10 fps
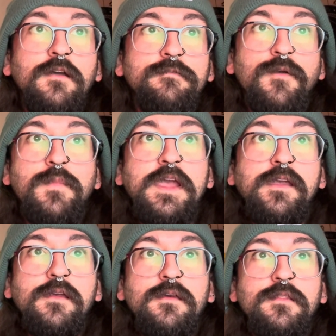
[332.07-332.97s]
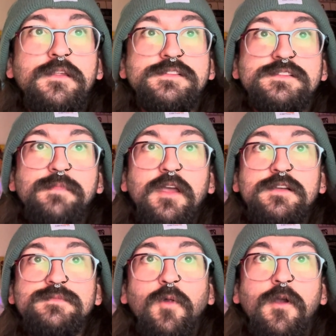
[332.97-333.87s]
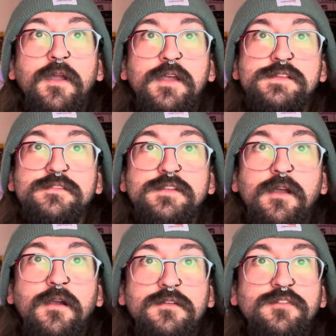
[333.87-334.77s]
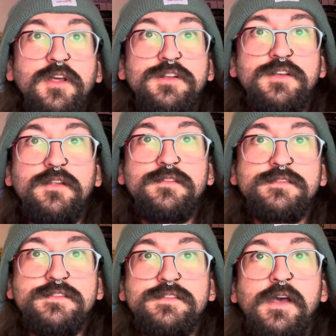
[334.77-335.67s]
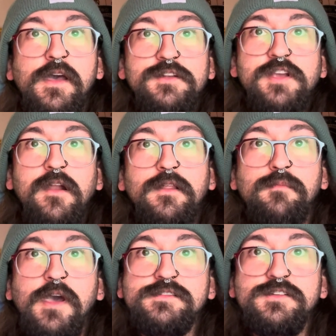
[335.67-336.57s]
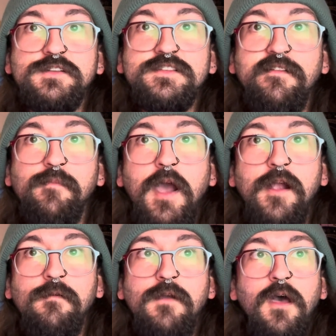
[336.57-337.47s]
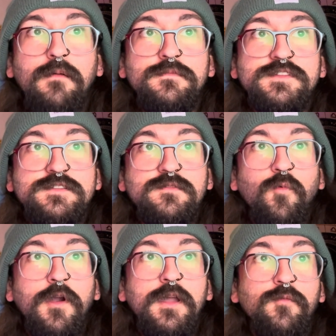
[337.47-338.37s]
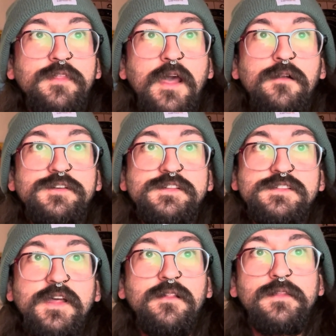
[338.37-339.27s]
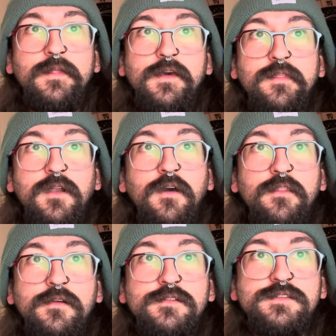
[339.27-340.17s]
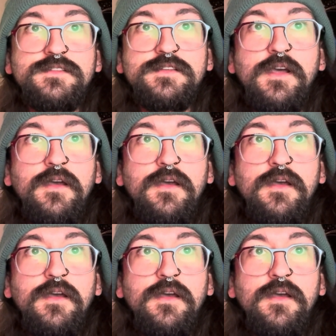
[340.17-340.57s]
For me, this has meant exploring esoteric traditions, channeling messages from higher realms, working with energies like Lilith and others,